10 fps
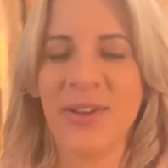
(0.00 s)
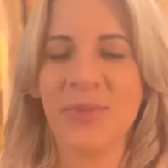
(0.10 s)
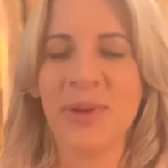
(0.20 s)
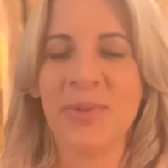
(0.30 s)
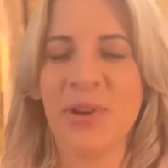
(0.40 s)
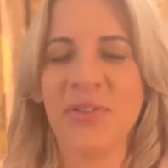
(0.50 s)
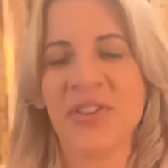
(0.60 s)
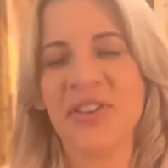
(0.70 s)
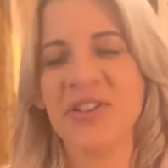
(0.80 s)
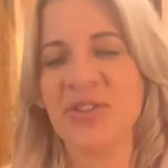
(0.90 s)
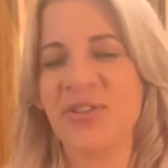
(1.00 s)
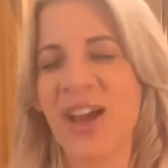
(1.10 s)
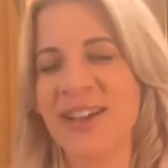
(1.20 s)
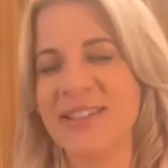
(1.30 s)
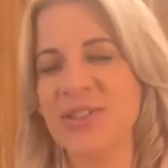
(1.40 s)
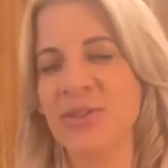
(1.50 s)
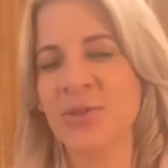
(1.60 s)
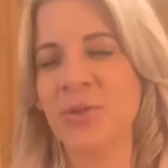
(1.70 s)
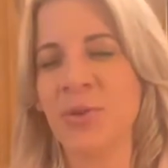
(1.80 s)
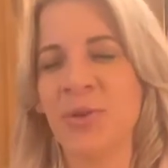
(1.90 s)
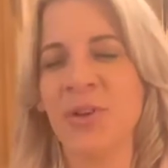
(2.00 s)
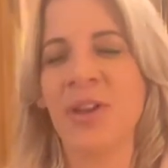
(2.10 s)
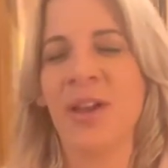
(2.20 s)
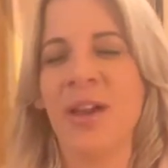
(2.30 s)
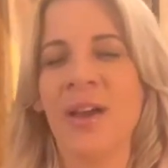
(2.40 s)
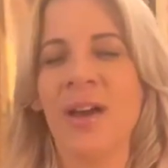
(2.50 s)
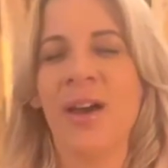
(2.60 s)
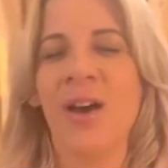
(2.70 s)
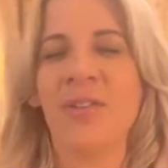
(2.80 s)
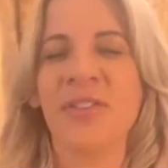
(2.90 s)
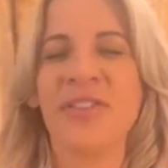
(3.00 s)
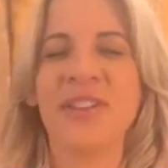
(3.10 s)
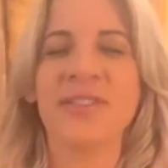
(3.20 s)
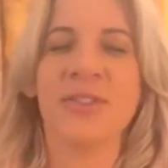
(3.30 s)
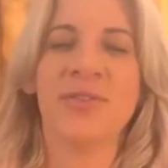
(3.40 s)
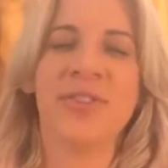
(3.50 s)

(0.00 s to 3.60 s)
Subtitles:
Maybe all the things you've had to do, all the things that you've